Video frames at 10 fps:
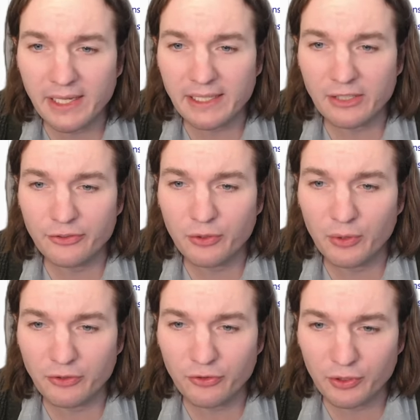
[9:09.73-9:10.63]
It is
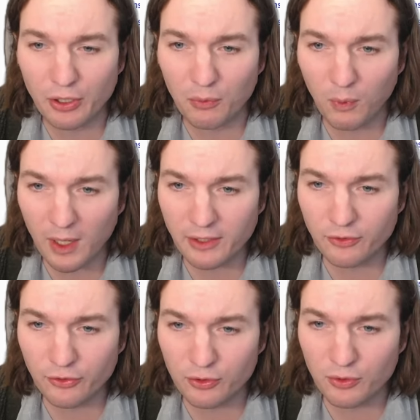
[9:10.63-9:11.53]
going to go
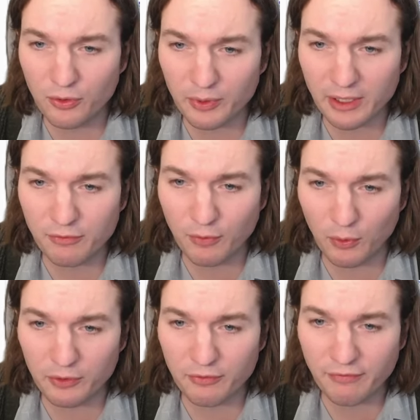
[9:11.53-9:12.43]
1, 2, 3,
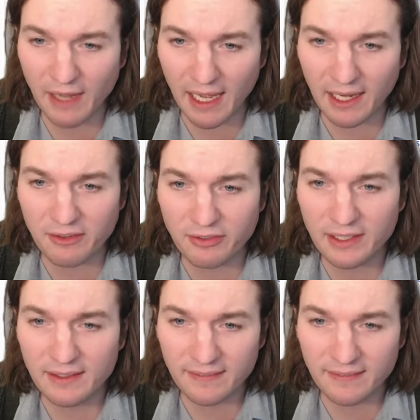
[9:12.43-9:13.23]
4, 5,